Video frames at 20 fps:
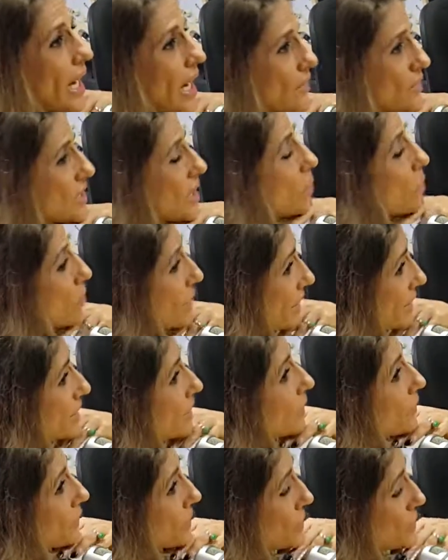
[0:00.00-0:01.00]
We have some
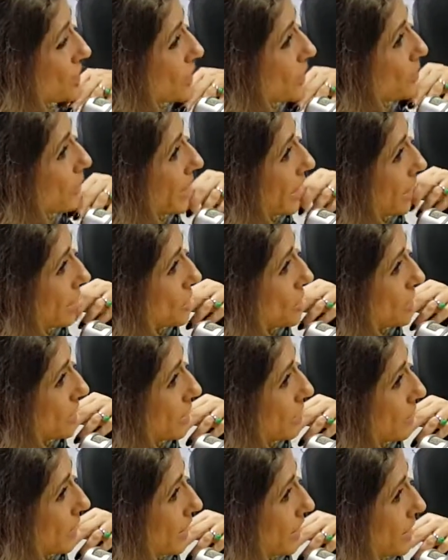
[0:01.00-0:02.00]
great coverage coming
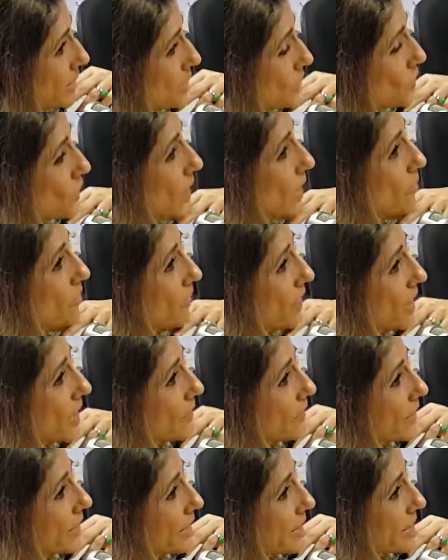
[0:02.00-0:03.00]
actually, Mike. So I'm
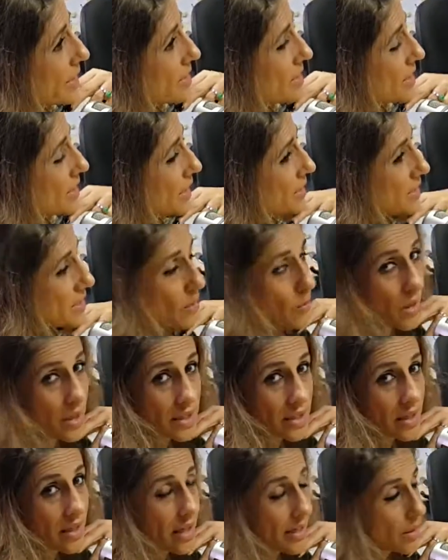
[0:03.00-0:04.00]
very, very excited
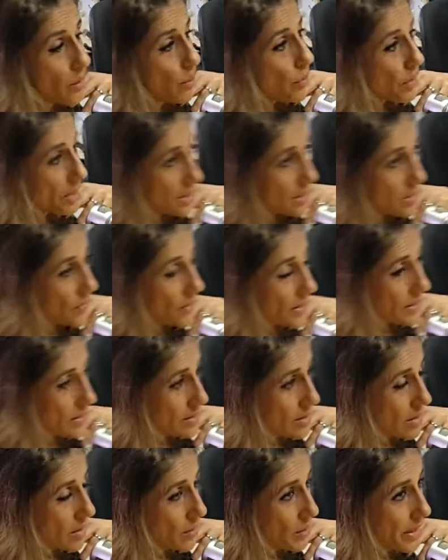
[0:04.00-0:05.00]
about the kind of press that
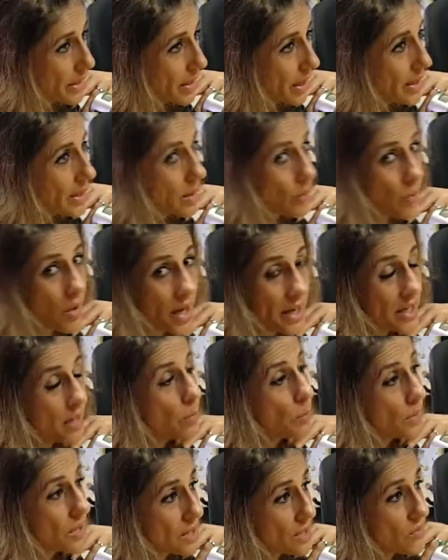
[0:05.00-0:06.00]
is coming and the kind
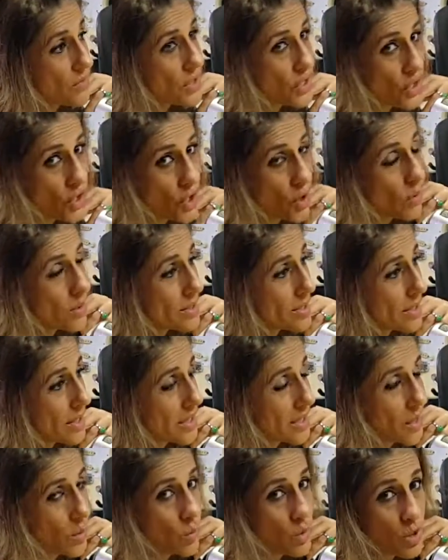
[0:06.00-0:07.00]
of press this show is
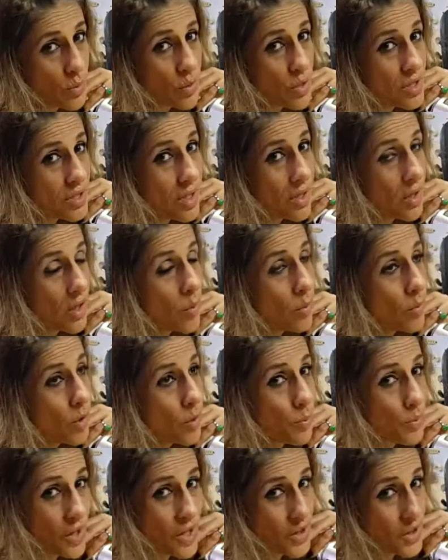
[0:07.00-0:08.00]
getting, which puts a lot
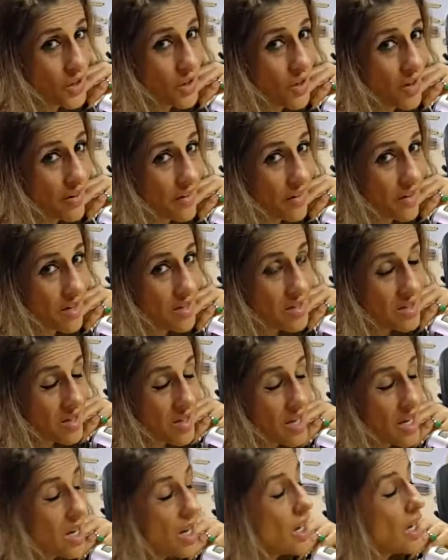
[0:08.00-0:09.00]
more pressure on us.
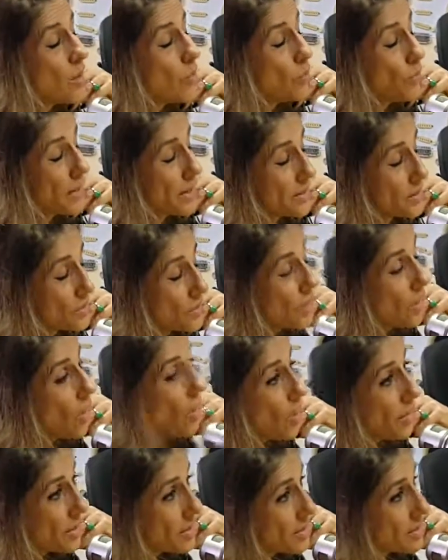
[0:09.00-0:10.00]
But
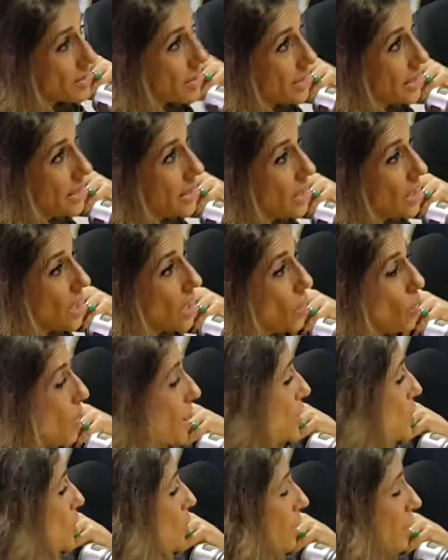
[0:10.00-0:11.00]
honestly,
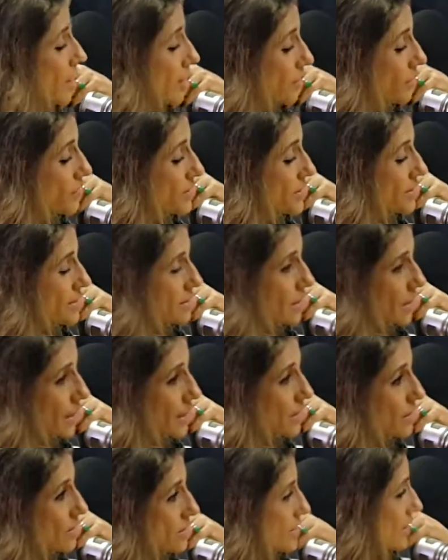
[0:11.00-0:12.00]
when you have
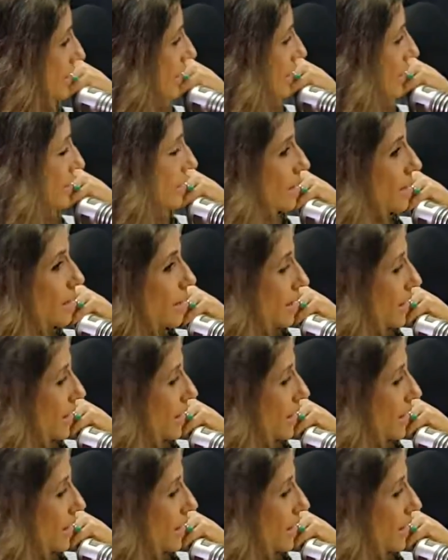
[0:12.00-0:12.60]
designers like